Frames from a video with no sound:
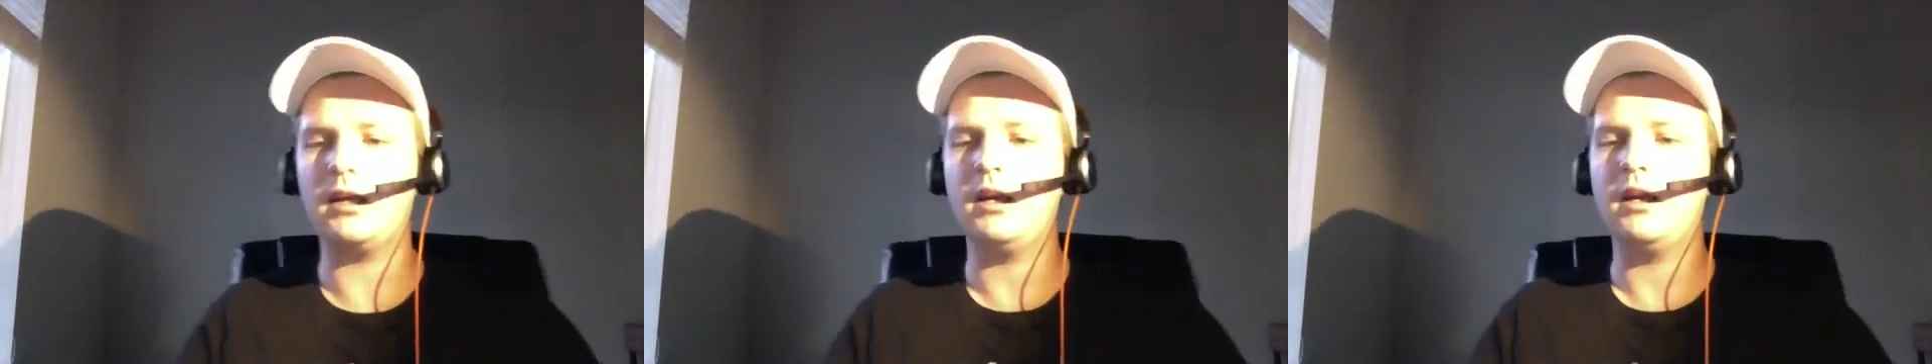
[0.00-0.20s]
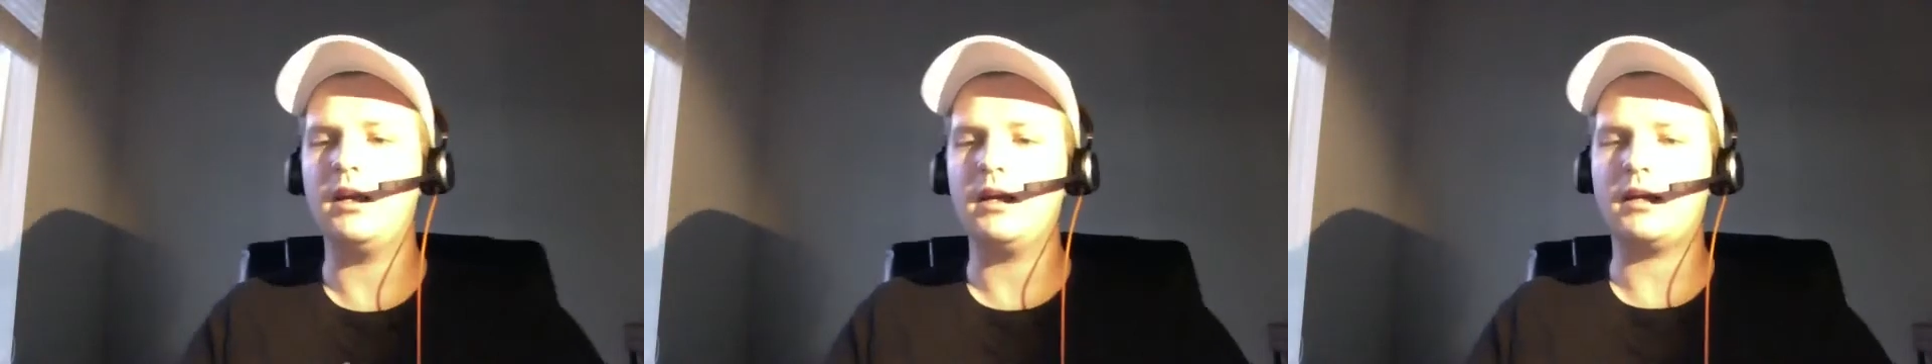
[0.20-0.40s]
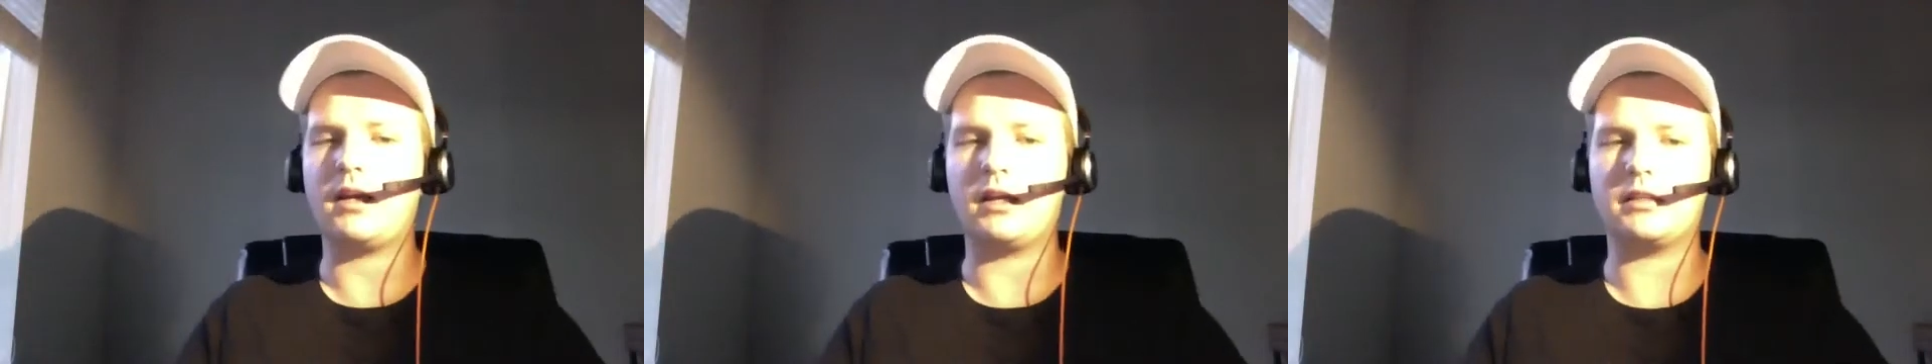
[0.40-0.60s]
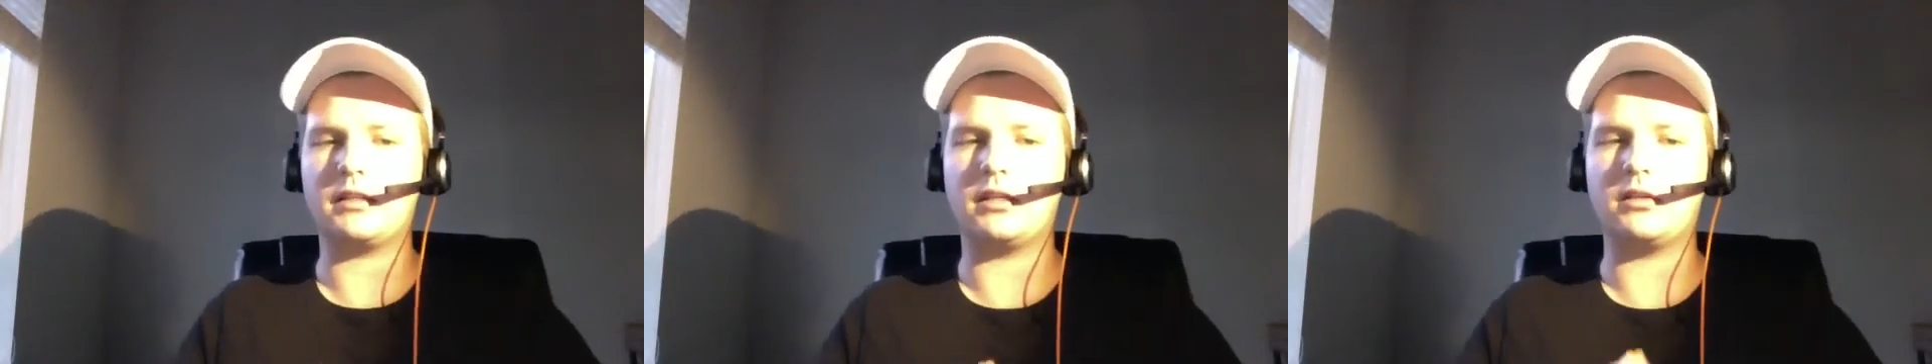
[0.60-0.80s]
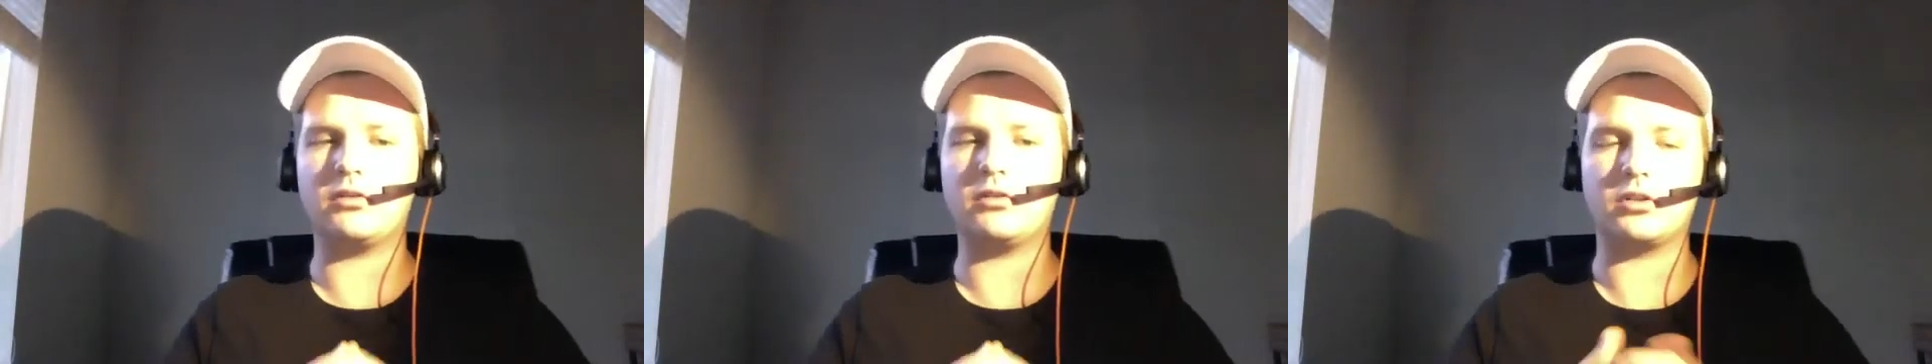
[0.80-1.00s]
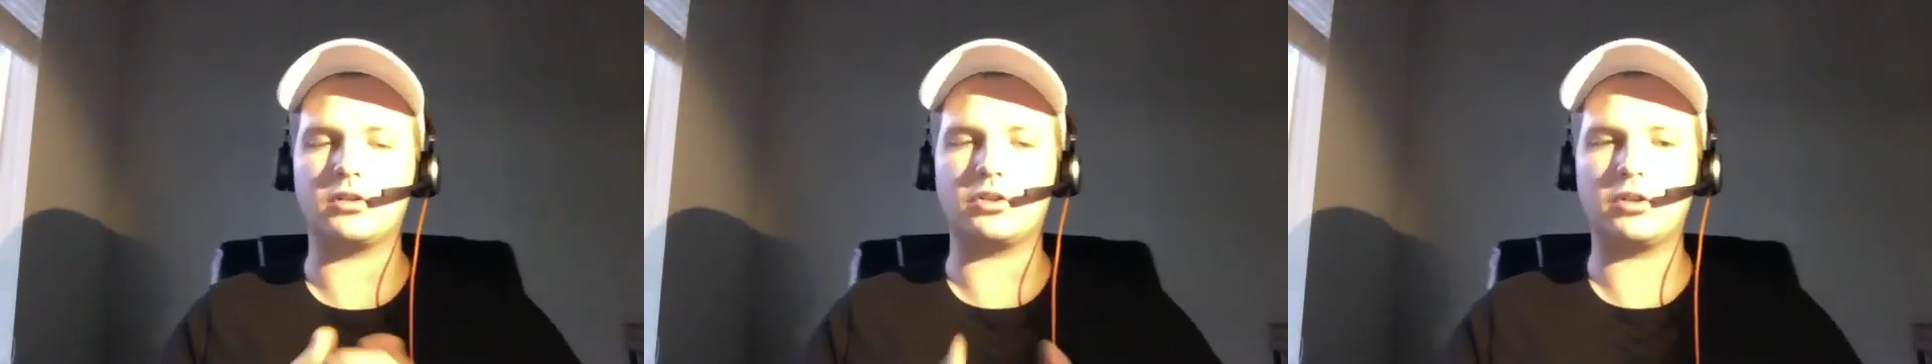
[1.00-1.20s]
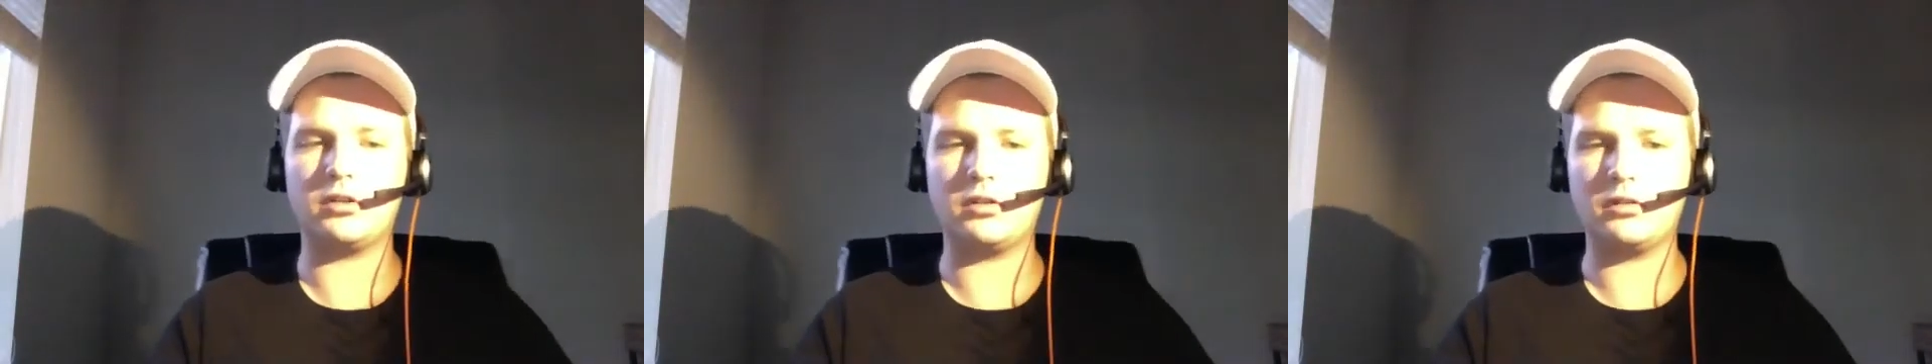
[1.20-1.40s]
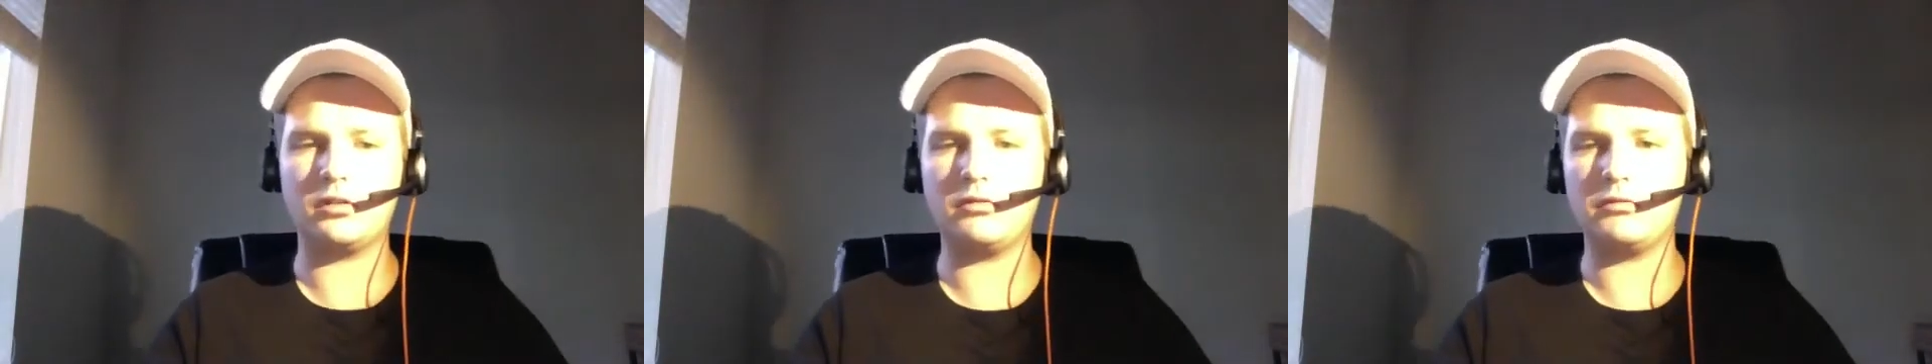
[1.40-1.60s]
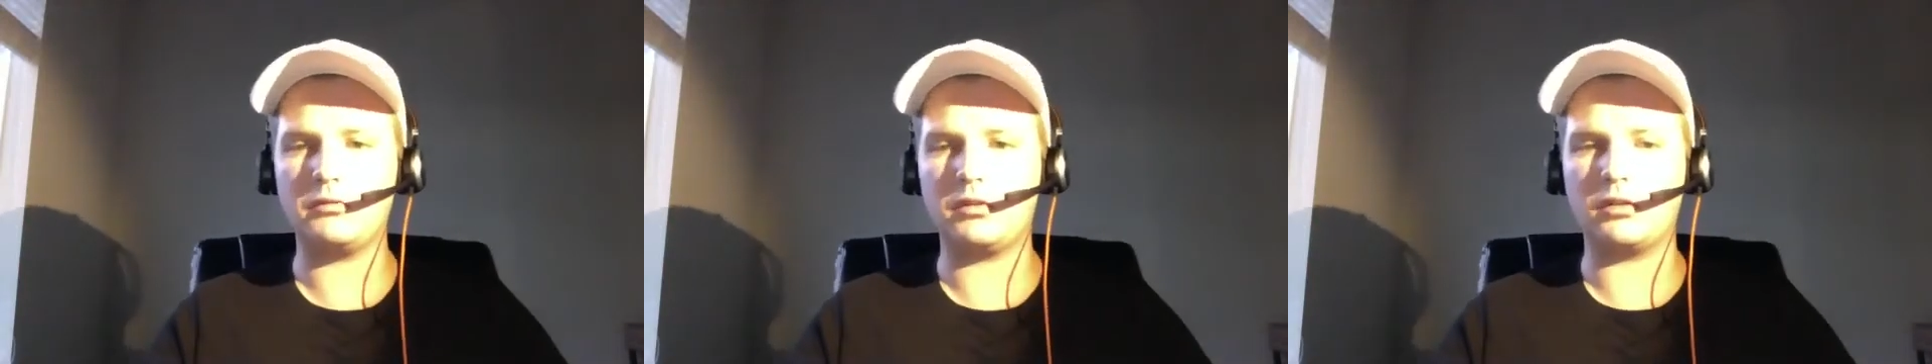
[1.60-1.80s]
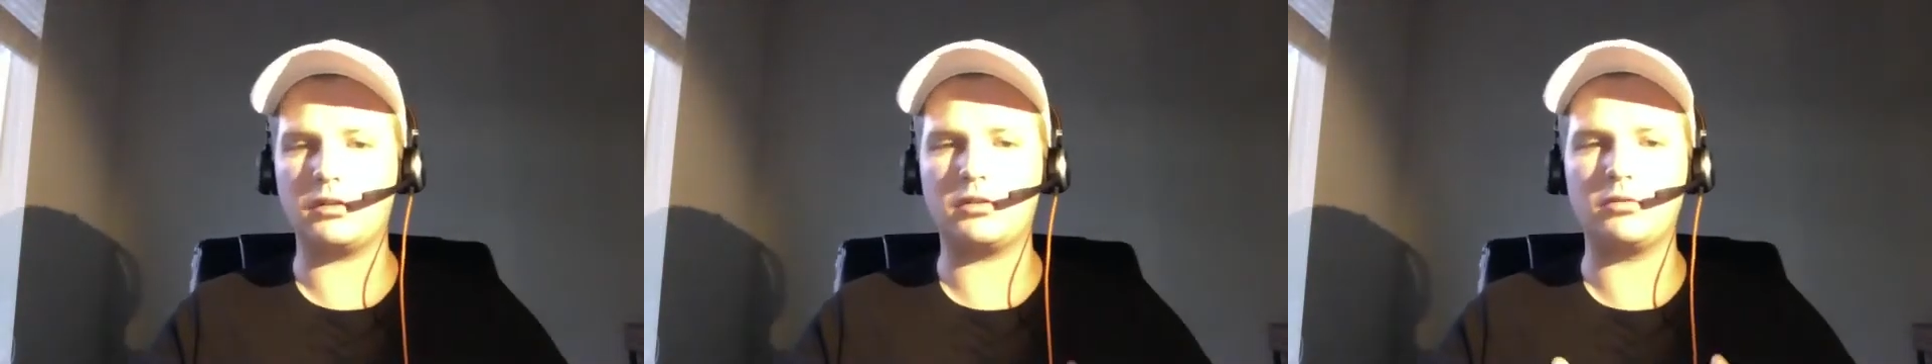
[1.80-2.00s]
constitution should do,
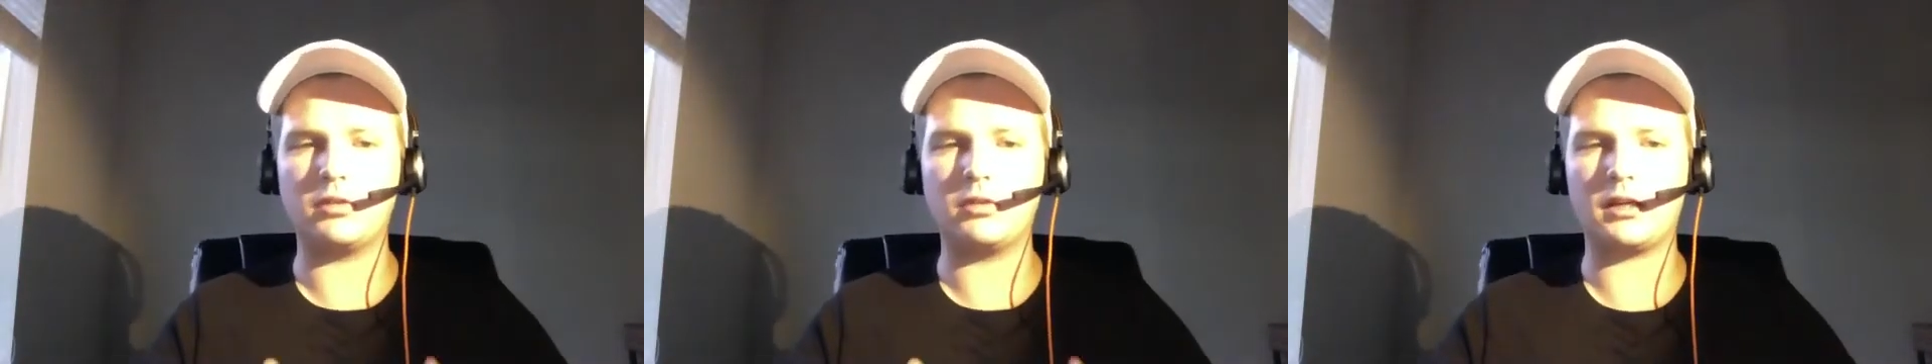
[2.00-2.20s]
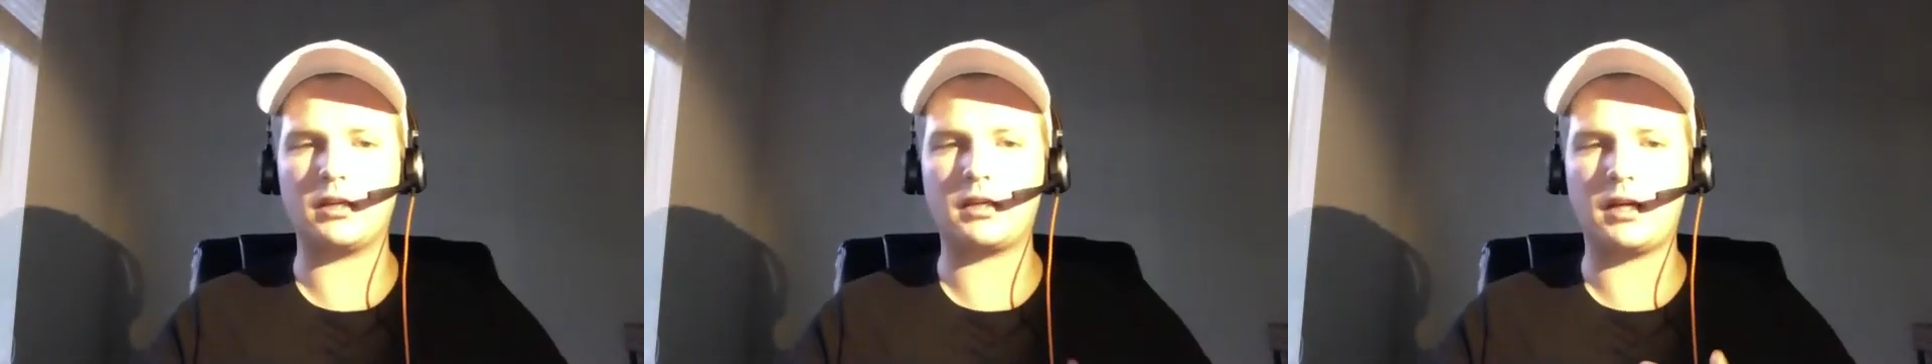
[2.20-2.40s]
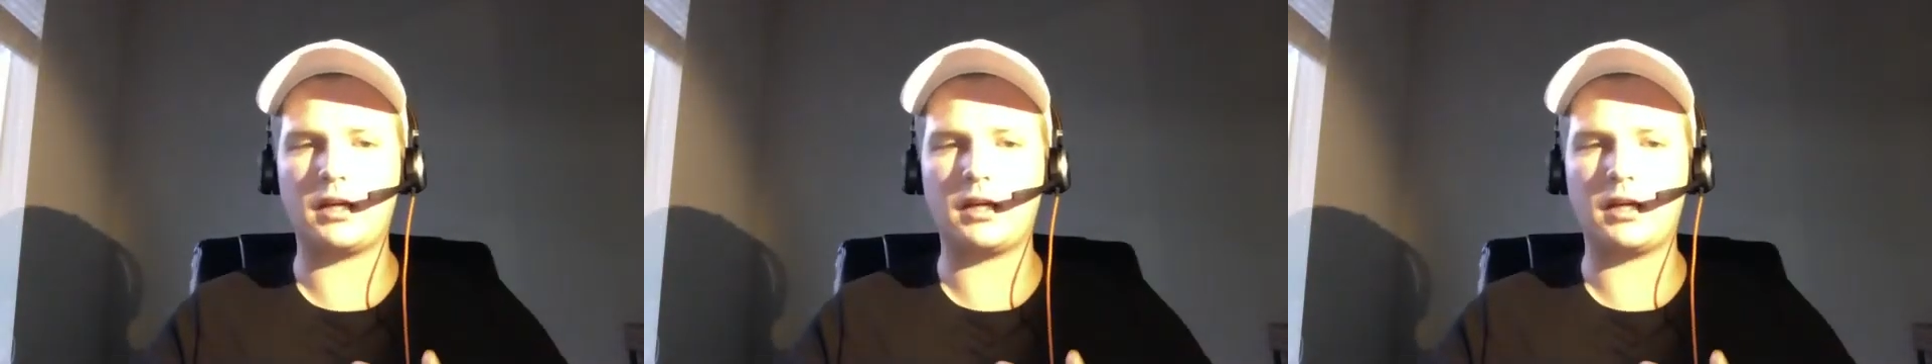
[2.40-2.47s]
the toolkit kind